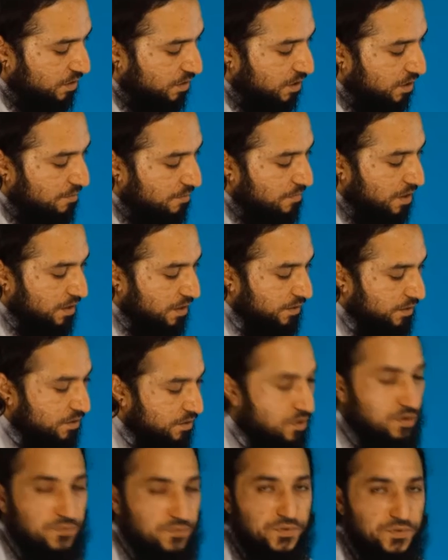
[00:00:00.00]
the gum line
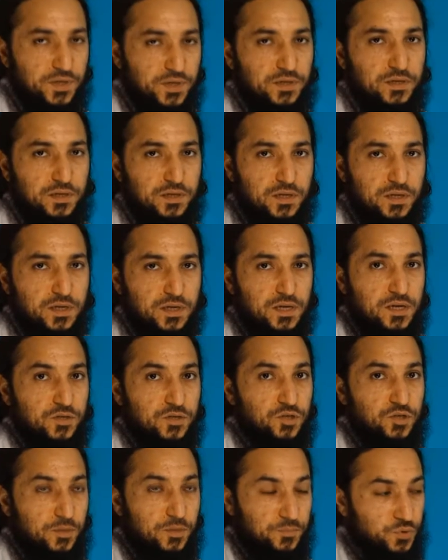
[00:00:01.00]
of the
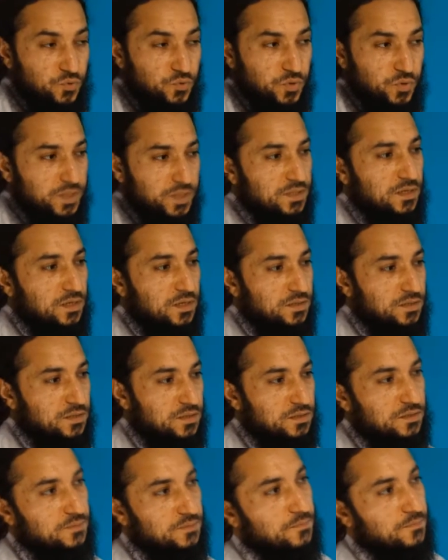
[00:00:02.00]
top two
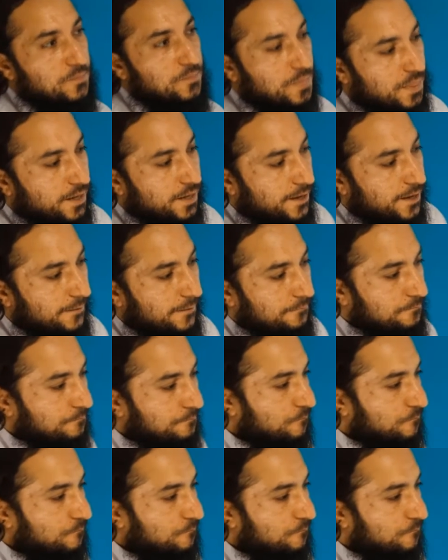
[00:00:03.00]
incisors. Okay,